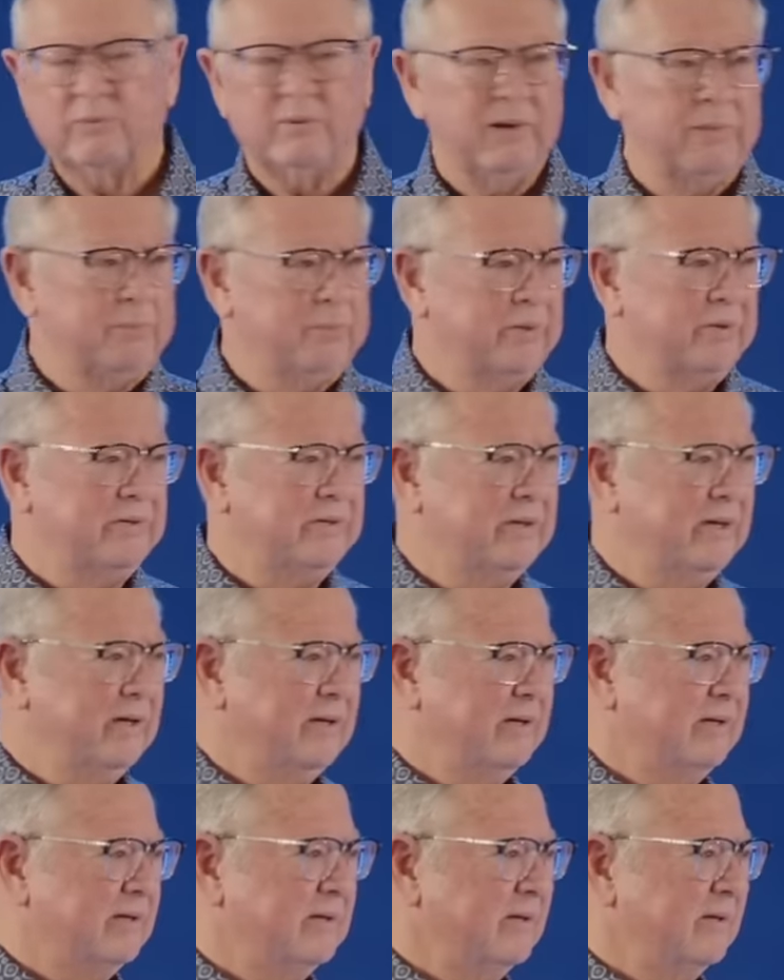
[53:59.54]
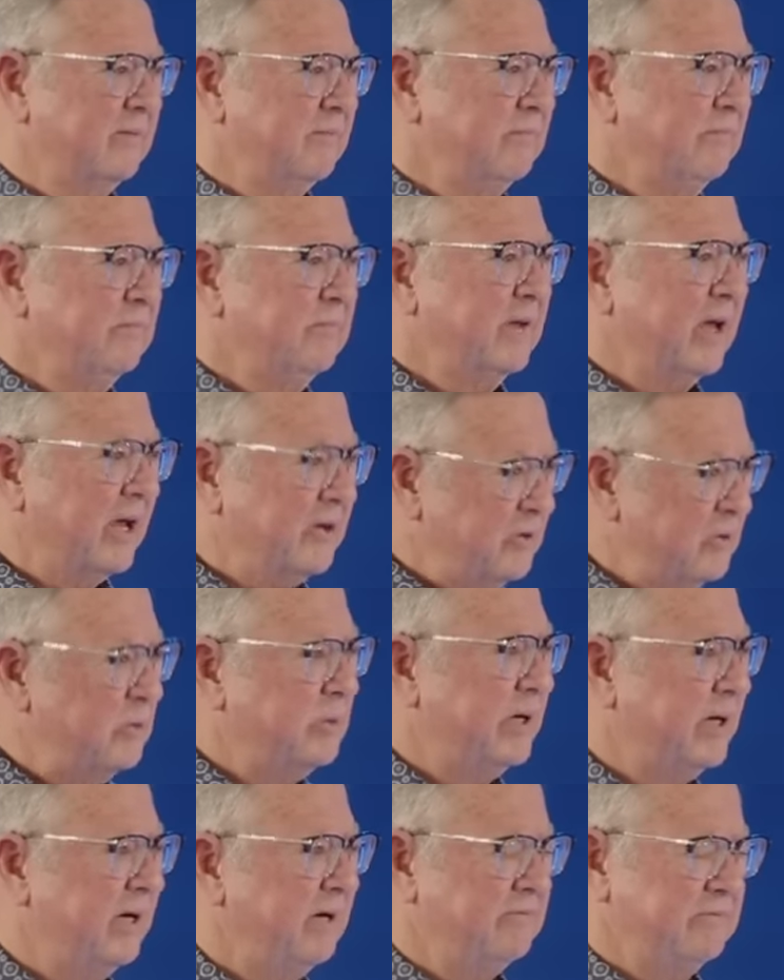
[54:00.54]
to represent a new
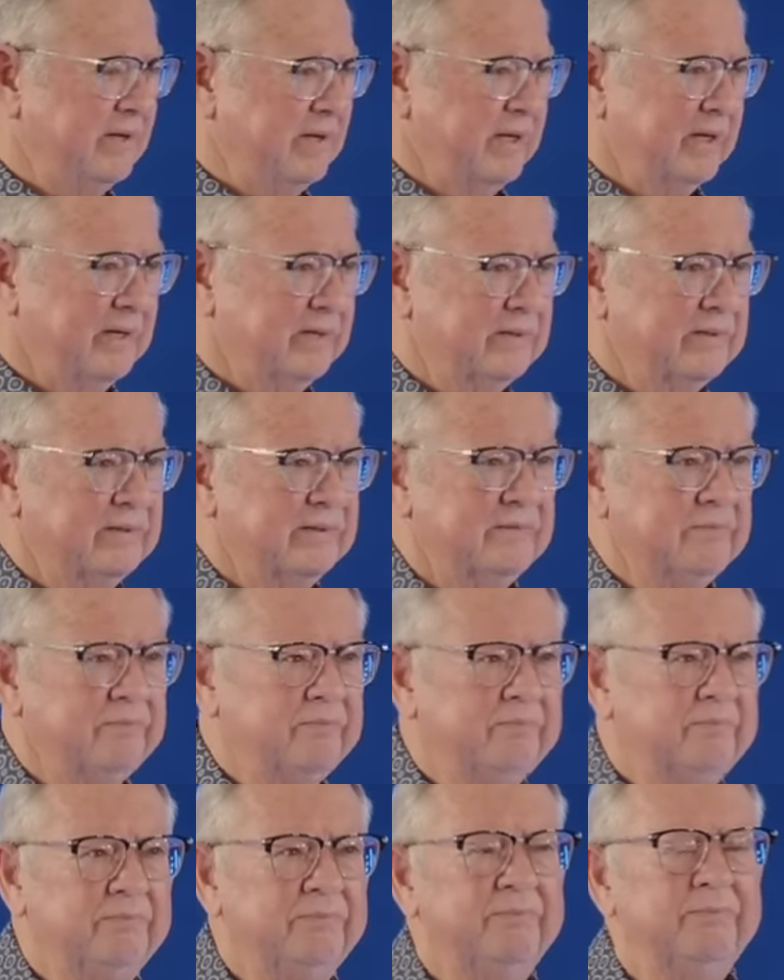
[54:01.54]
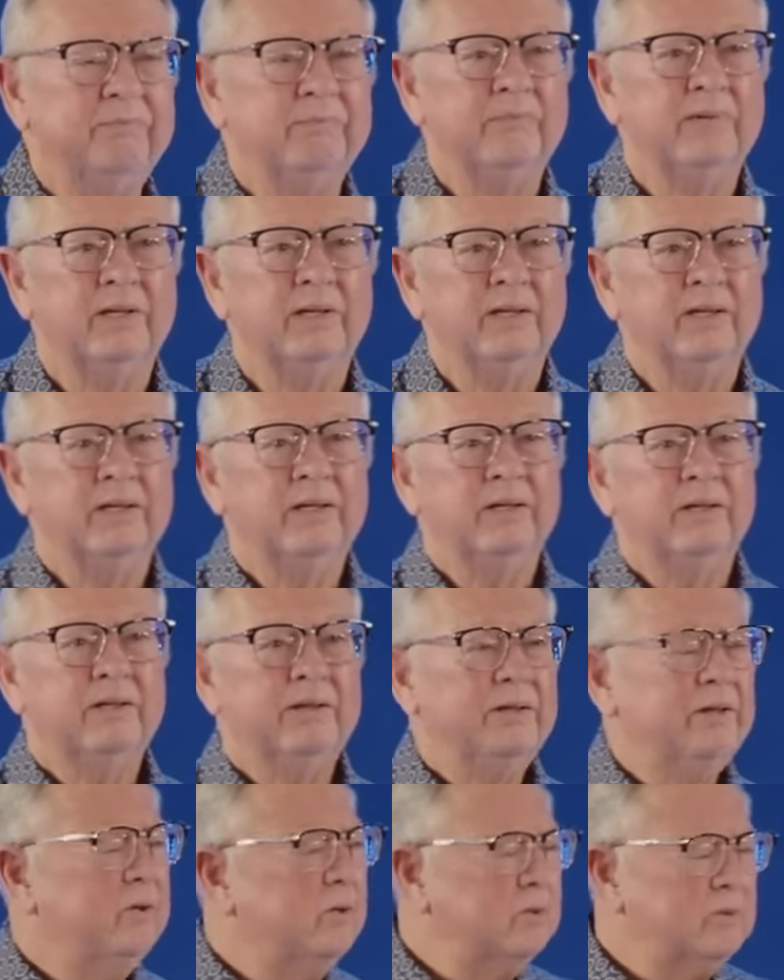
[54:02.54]
covenant.
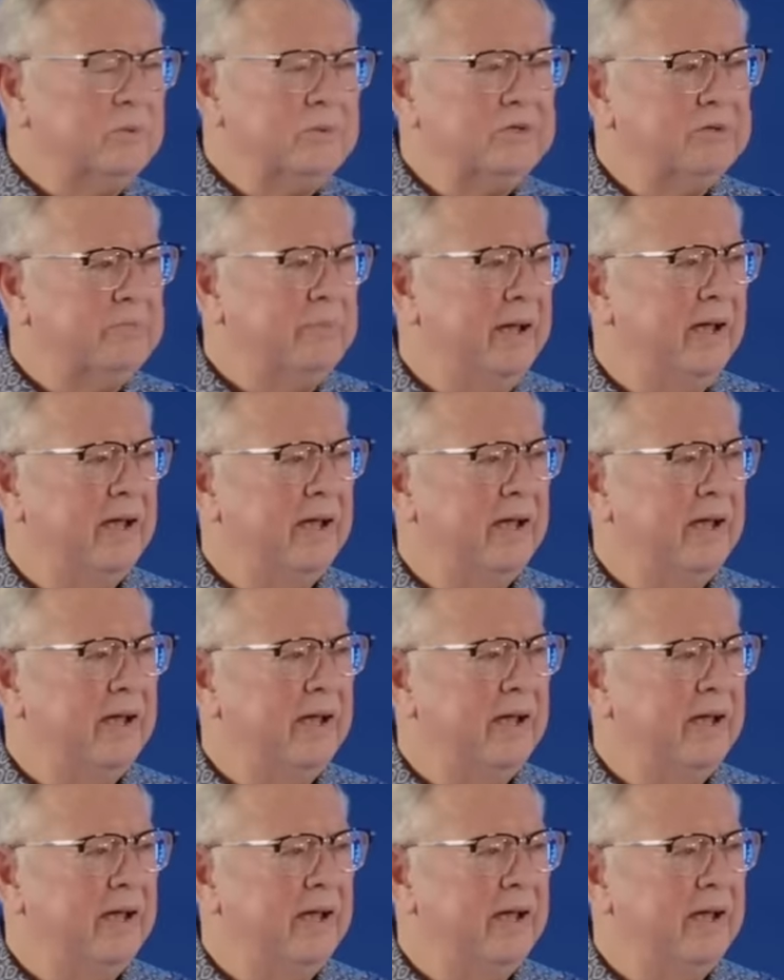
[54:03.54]
The old one's